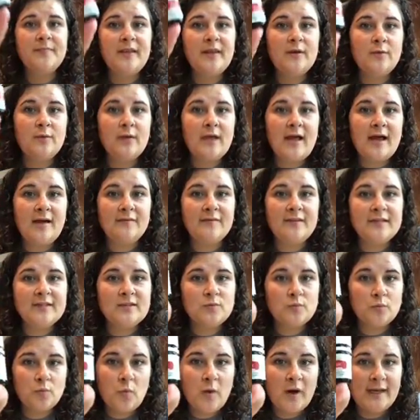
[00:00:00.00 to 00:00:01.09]
it will have
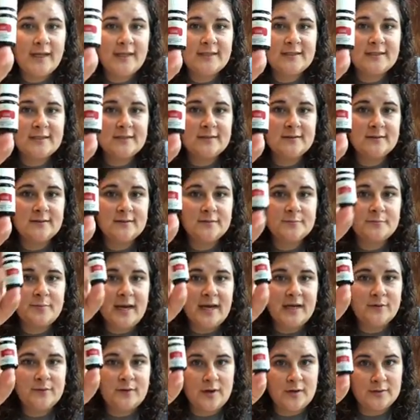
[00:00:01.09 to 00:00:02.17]
this white
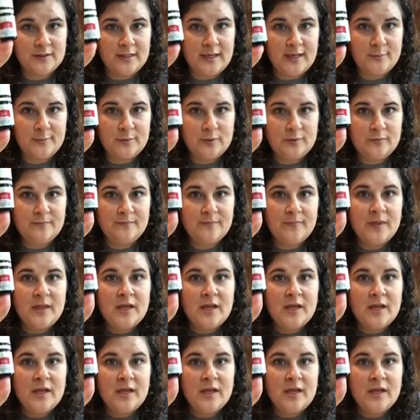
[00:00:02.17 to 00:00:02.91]
background label.